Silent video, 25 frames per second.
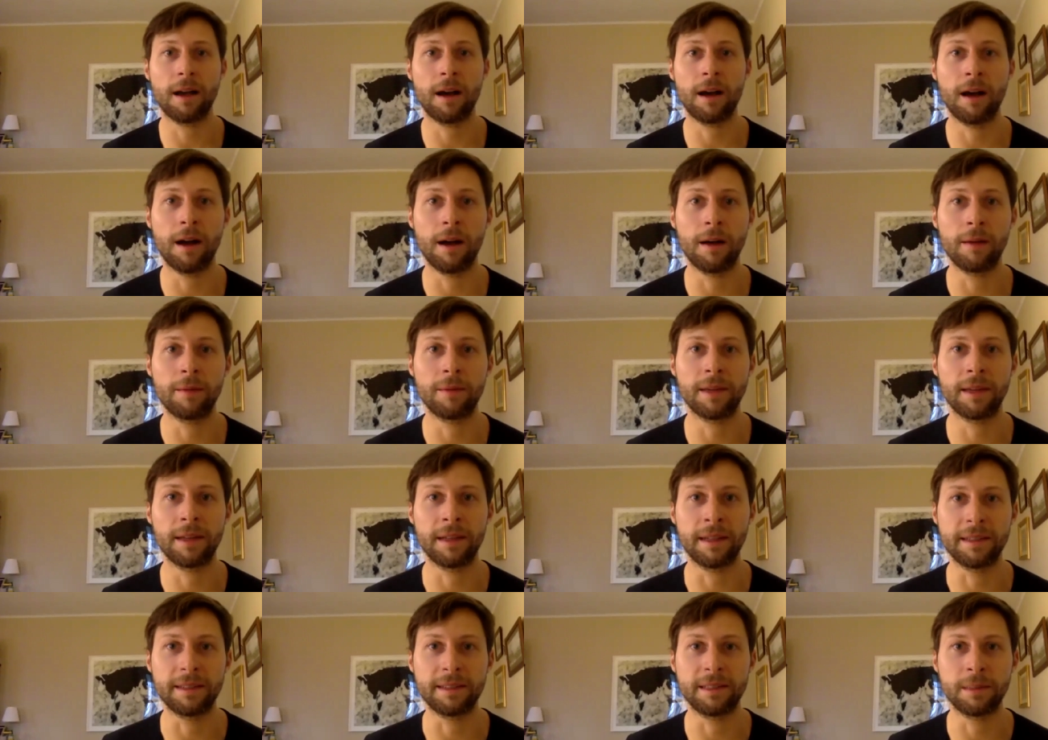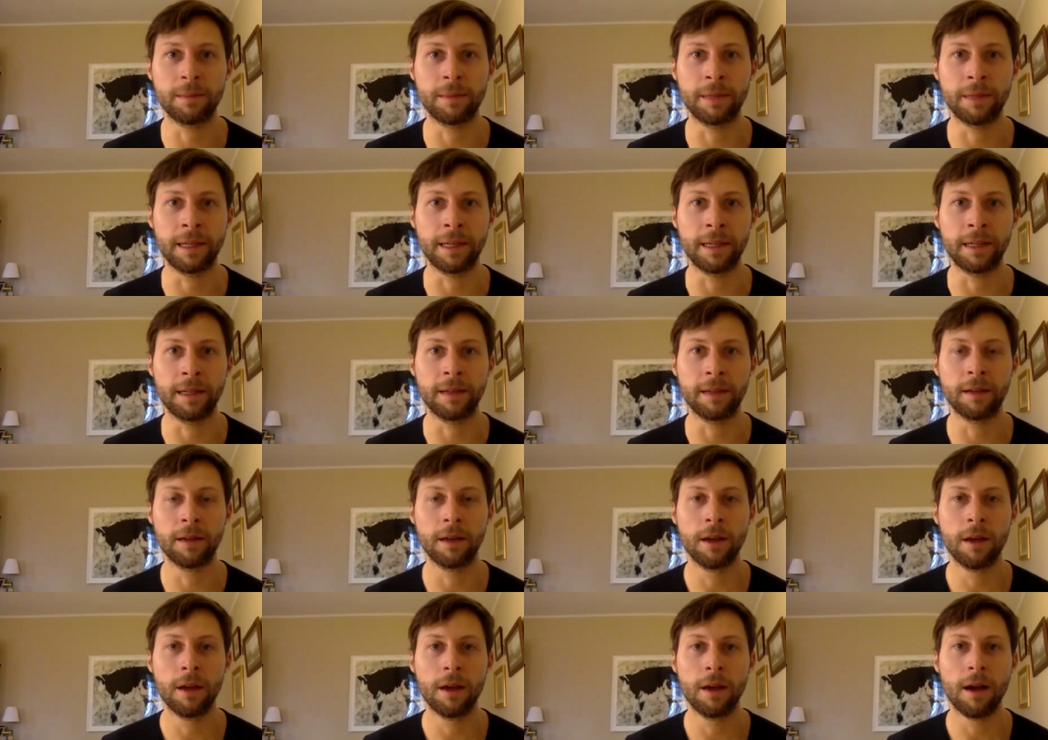um, that need to be
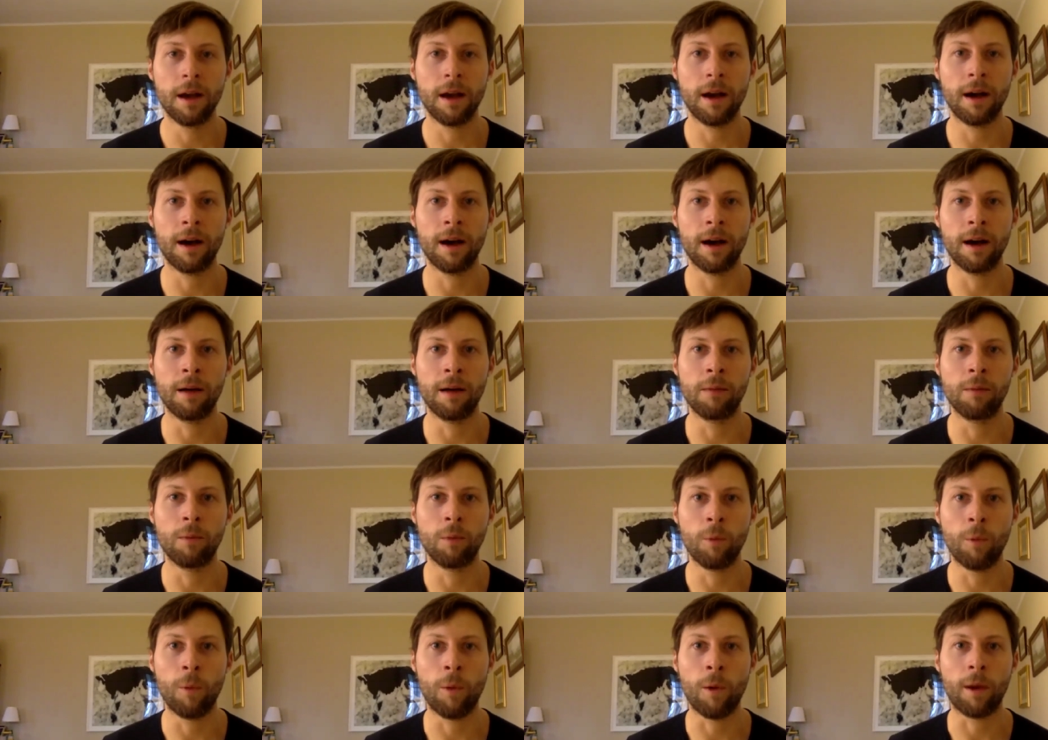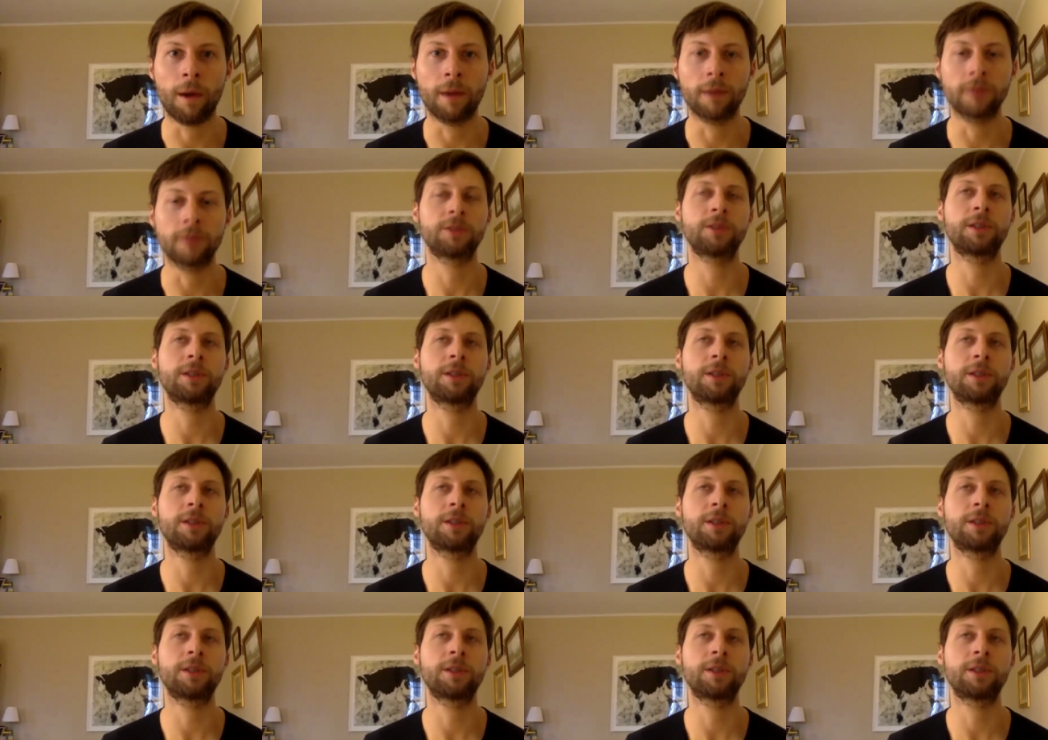um, worn.